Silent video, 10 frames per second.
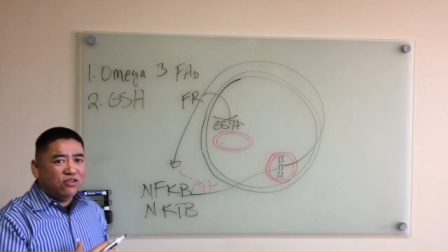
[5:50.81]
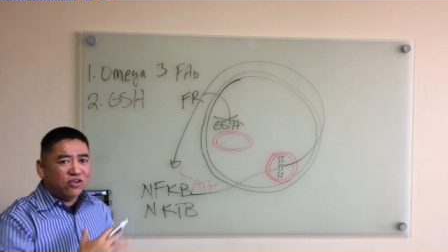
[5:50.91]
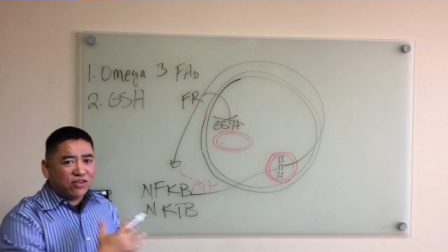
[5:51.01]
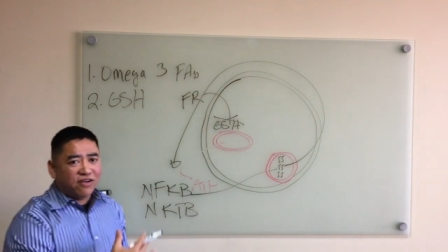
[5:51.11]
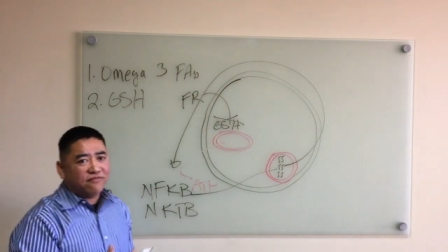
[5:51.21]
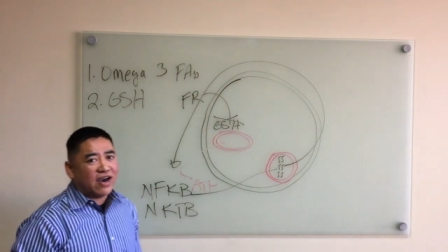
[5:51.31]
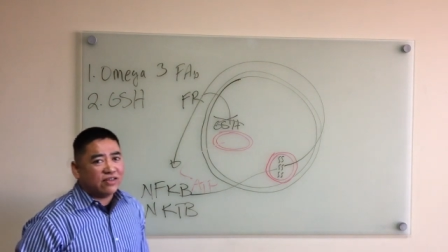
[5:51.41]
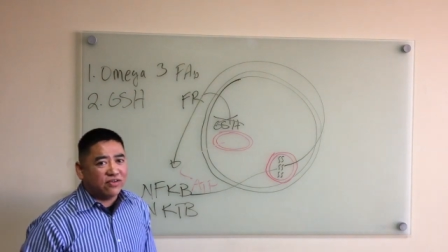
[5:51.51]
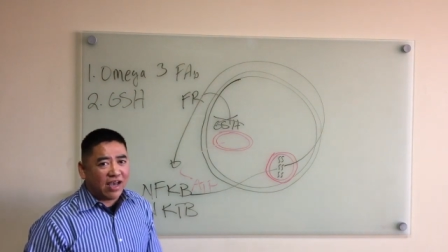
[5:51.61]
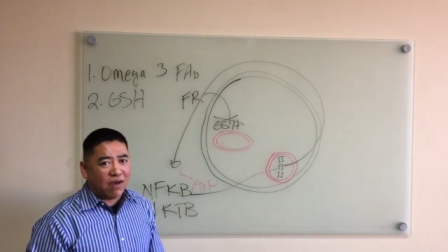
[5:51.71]
nuclear
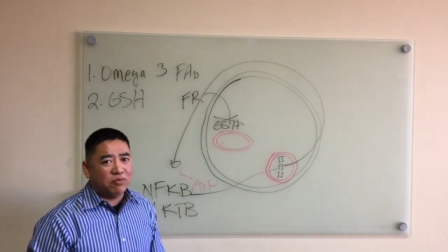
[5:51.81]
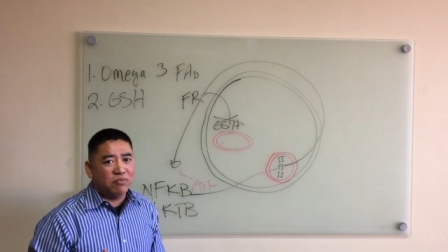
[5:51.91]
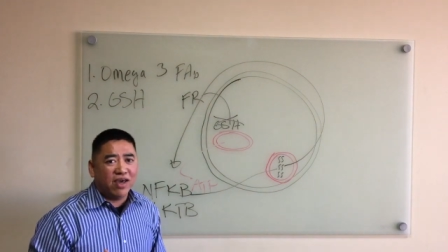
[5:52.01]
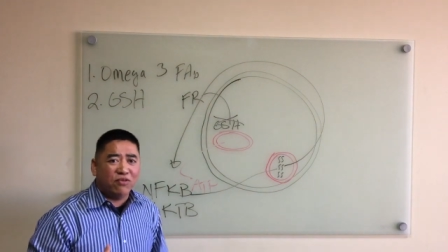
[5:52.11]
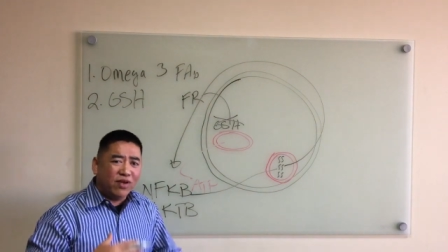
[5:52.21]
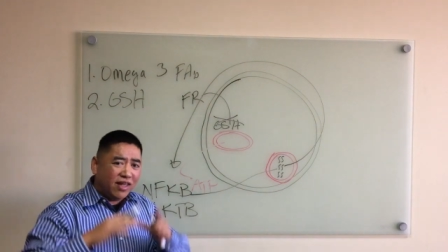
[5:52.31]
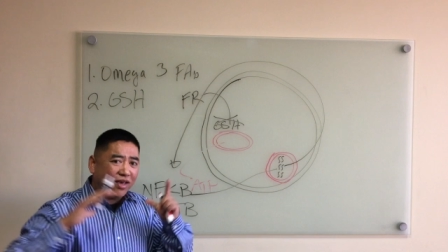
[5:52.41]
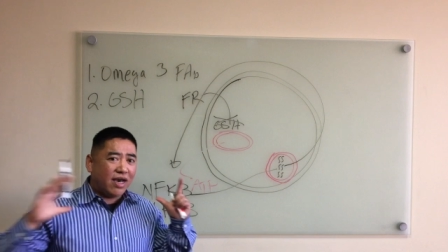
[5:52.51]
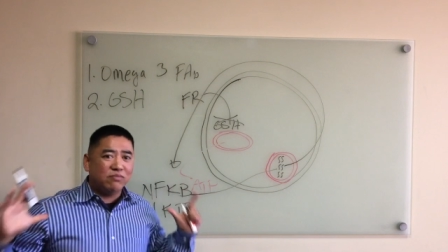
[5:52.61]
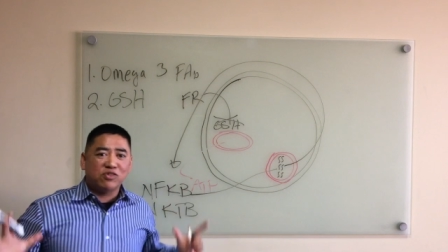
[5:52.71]
factor kappa beta
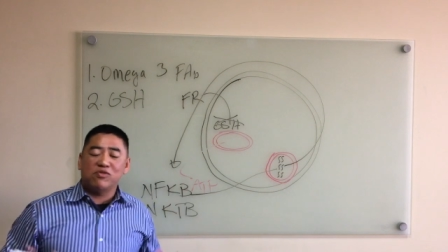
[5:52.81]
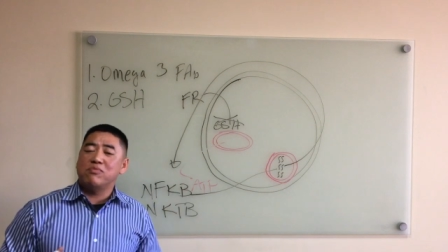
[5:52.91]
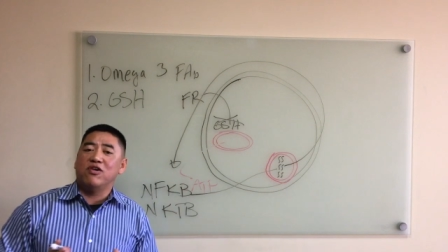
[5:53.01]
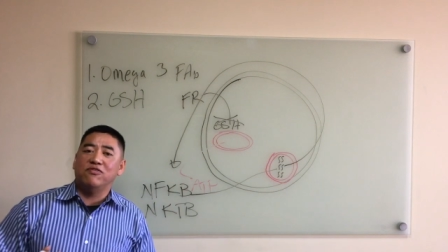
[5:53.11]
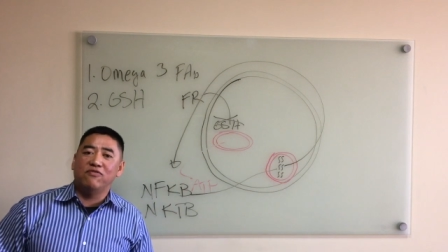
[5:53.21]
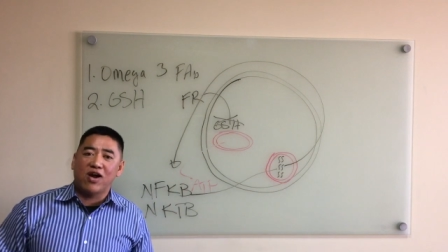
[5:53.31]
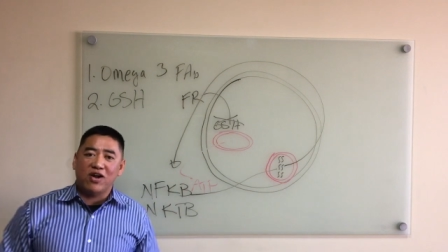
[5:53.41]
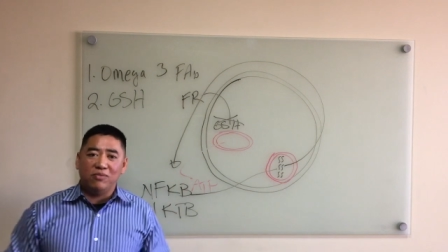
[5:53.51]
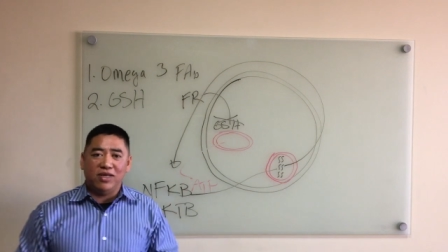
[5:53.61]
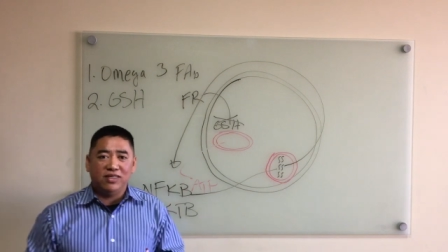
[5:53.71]
really comes from our
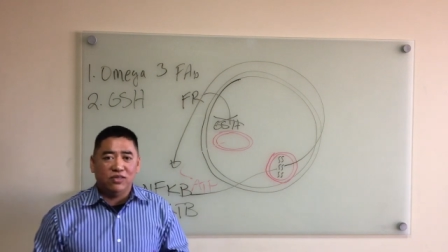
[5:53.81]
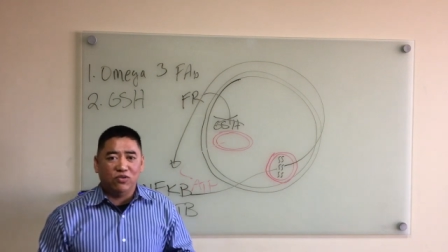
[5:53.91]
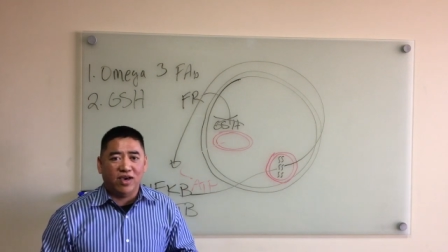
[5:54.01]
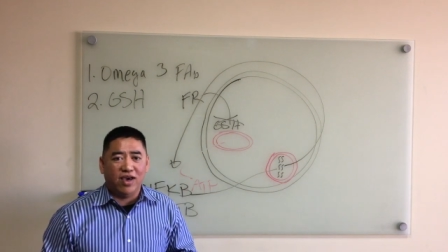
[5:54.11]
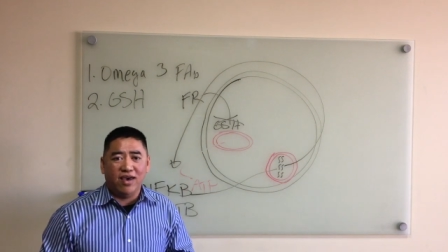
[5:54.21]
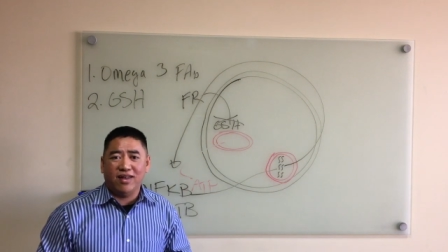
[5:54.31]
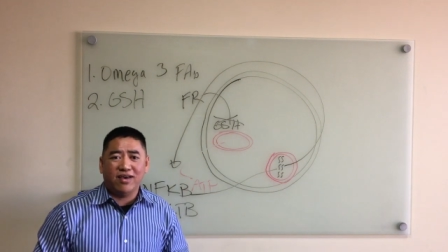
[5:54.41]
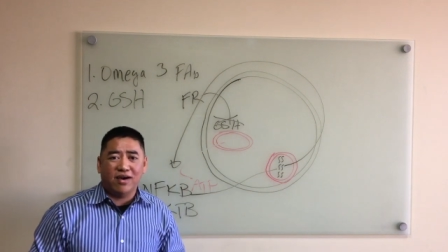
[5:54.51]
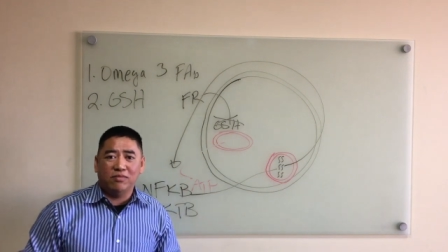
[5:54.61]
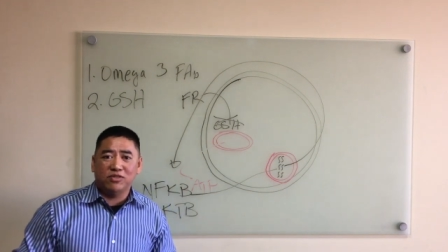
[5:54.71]
environment, okay?
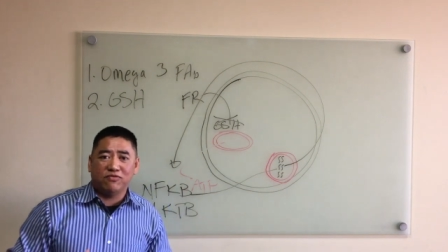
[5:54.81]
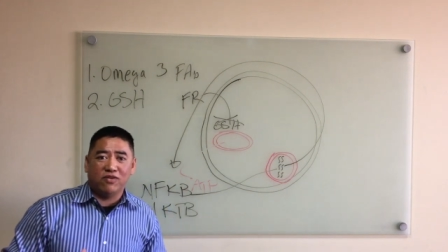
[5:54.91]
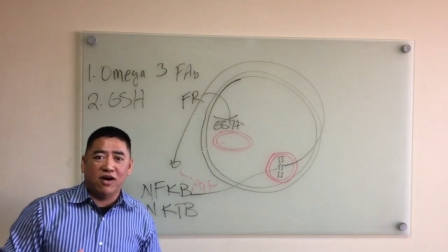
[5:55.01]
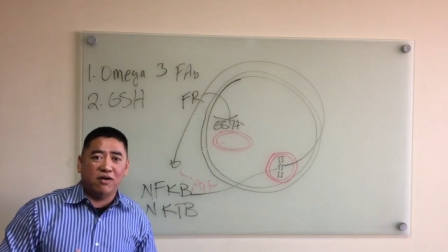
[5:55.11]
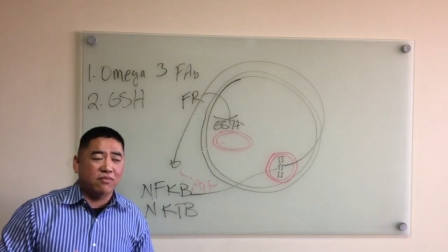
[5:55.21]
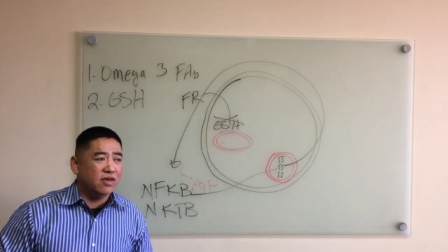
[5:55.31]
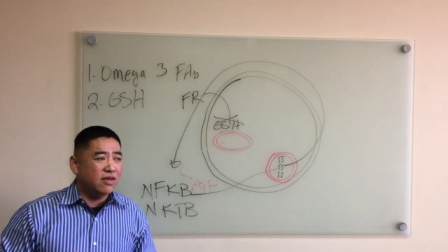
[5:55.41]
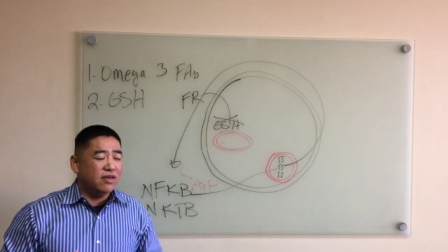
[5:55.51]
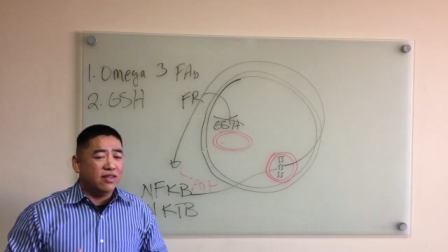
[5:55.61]
It comes from